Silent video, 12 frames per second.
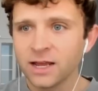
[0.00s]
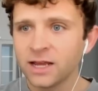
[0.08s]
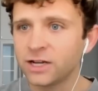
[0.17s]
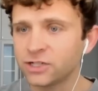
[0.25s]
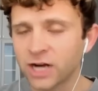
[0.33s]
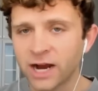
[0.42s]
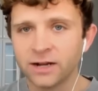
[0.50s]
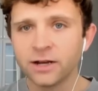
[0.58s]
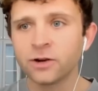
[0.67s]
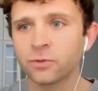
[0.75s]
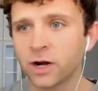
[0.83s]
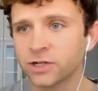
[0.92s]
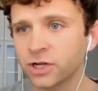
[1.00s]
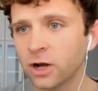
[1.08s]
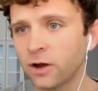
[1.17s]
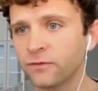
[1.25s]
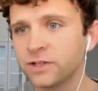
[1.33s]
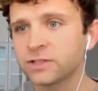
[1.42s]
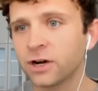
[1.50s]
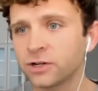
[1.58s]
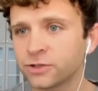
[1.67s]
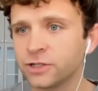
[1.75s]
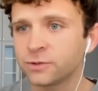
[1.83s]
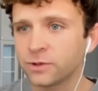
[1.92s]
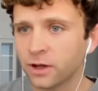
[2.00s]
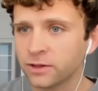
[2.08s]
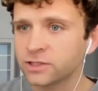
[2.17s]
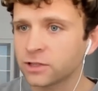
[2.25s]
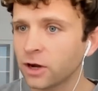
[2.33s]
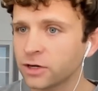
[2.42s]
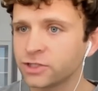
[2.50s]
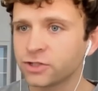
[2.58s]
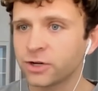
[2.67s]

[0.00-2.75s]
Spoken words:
And China and Russia, all these countries with all these large